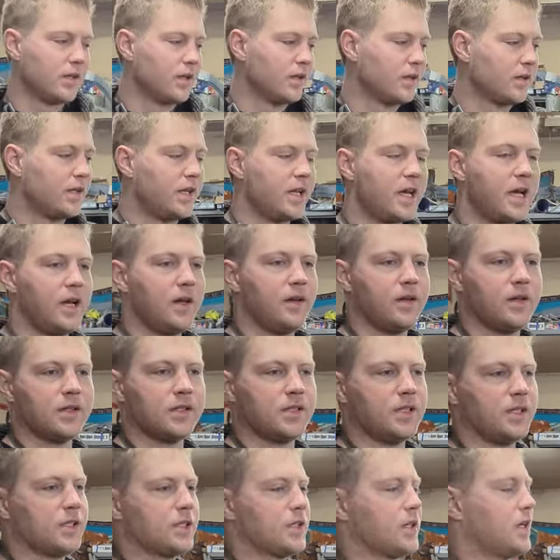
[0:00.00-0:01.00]
little dent
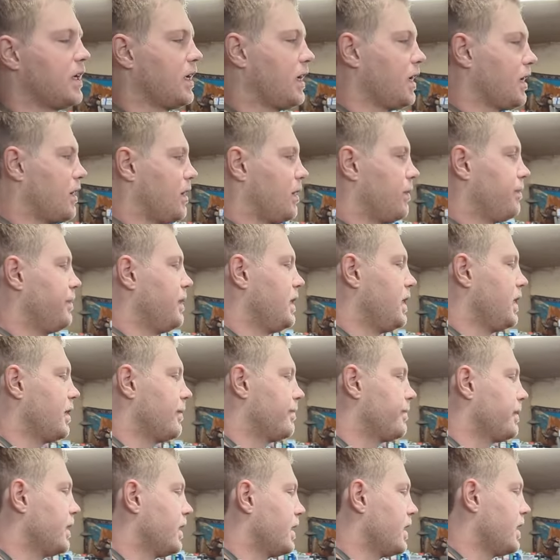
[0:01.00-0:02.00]
because it's going to get all beat
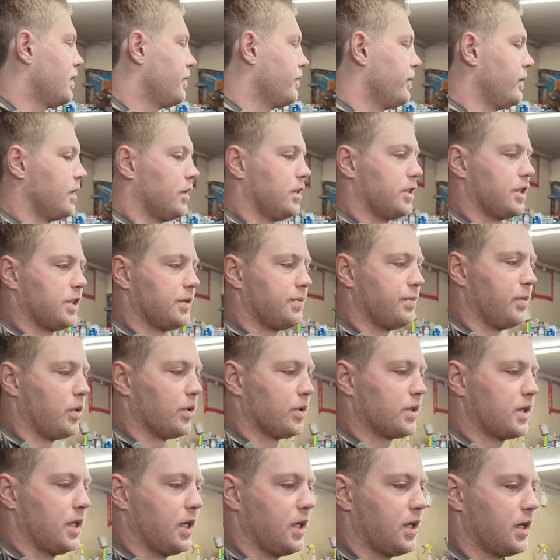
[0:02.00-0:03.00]
up again. We were just
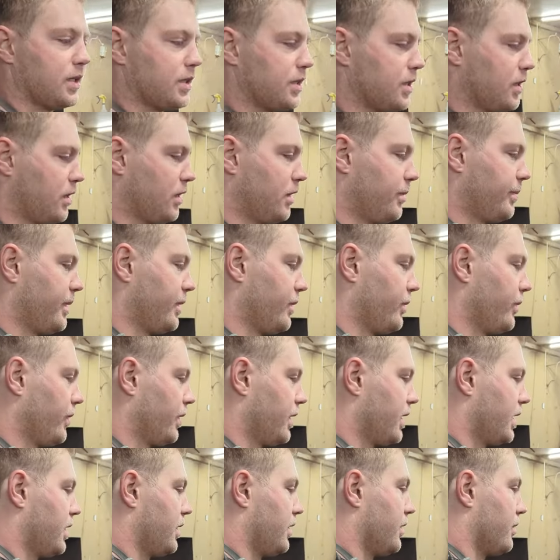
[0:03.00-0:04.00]
mostly concerned about
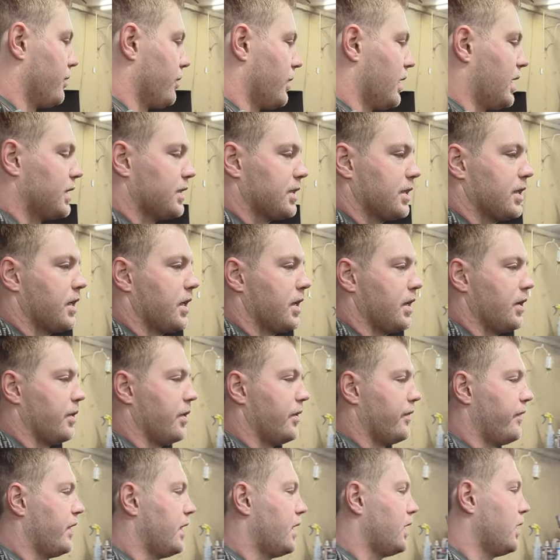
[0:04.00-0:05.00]
getting the rust cut out
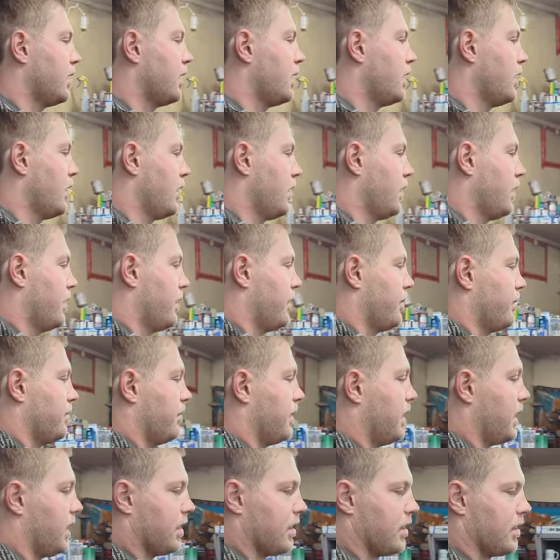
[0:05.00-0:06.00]
of it, mm-hmm.
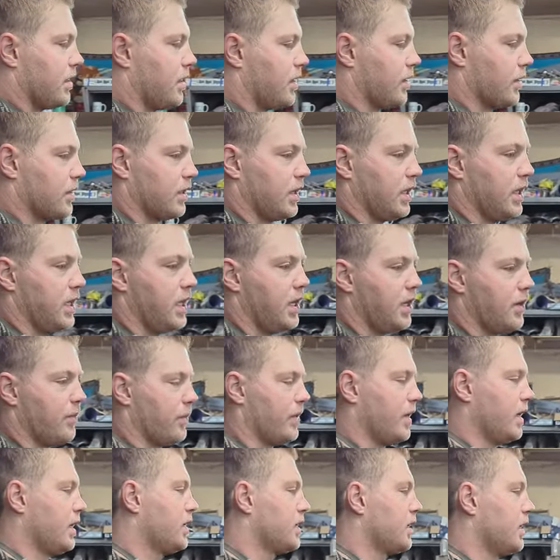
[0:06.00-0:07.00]
making it all clean in
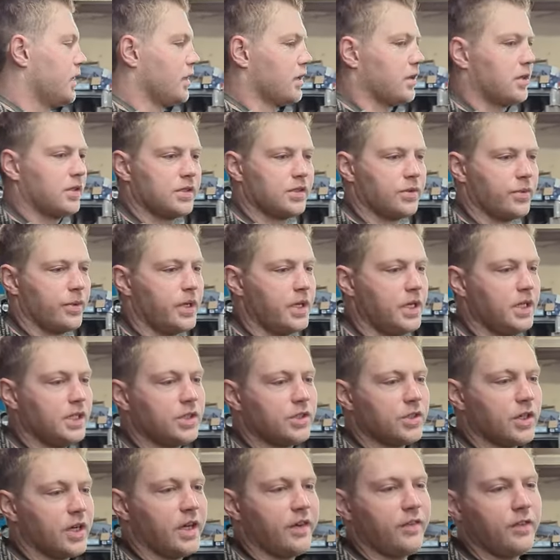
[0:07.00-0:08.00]
one color. So when he's
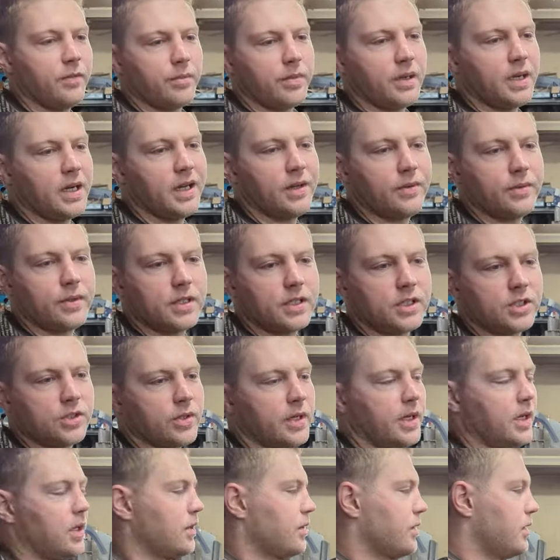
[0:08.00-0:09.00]
driving by with his
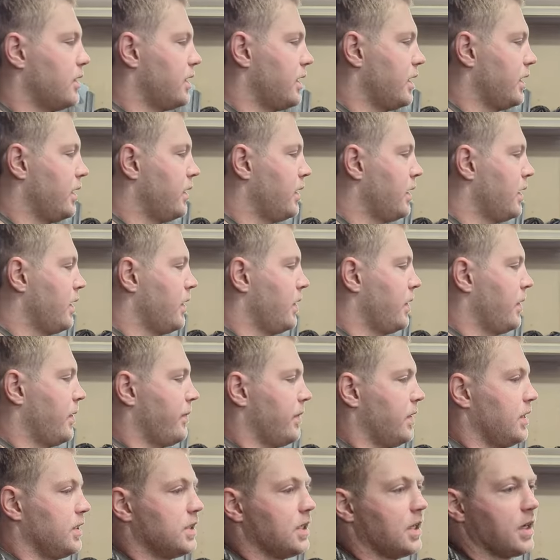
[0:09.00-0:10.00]
trailer on,
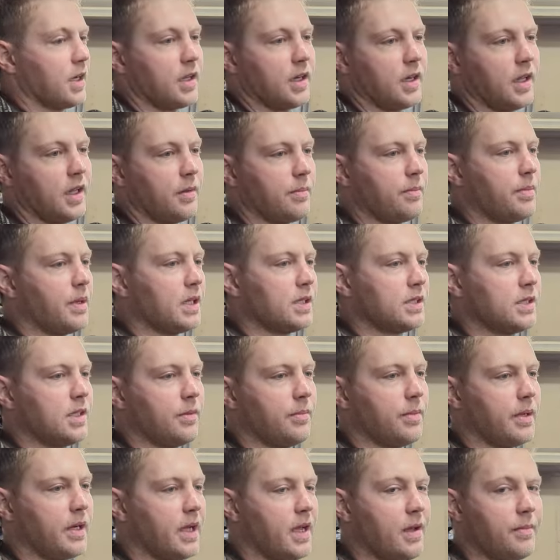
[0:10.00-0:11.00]
he's not going to get
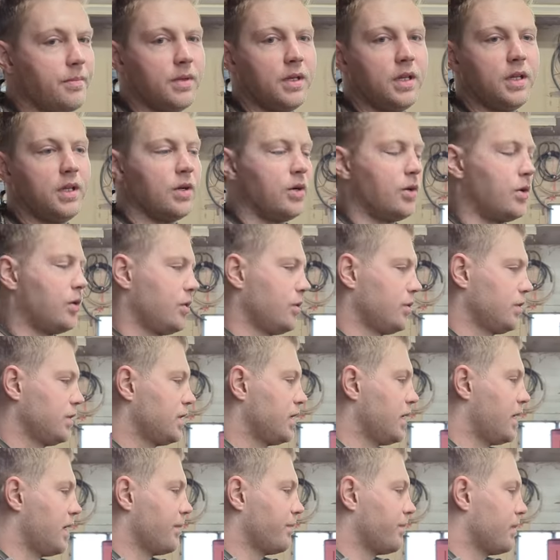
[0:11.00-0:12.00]
busted by
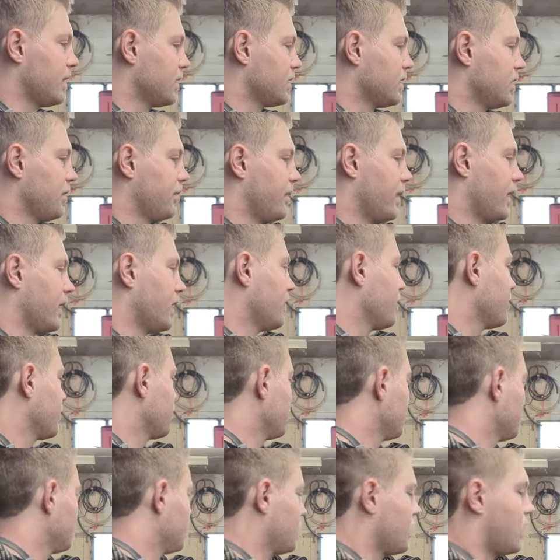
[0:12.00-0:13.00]
MTOs, not busted by
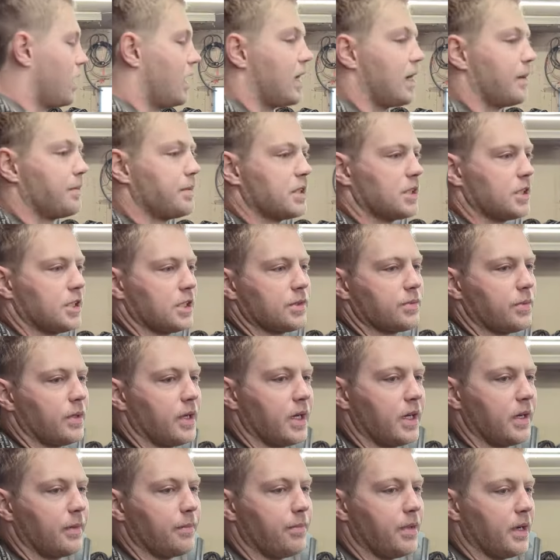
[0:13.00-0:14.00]
cops, just
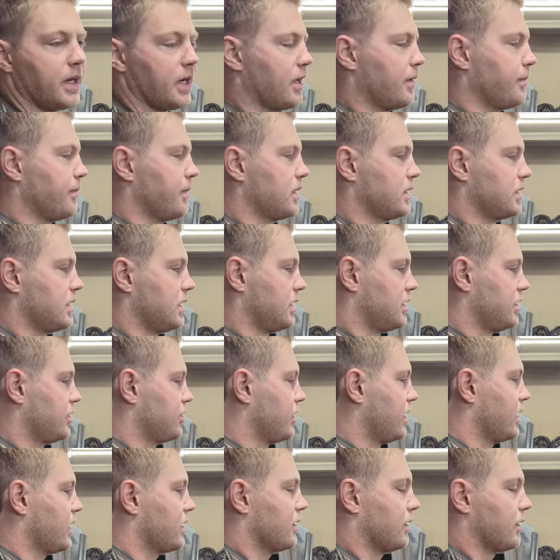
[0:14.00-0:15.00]
wanting to bug him because his
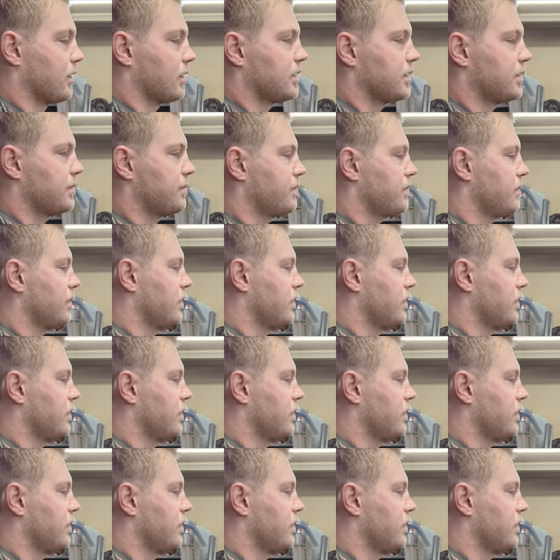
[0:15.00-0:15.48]
truck looks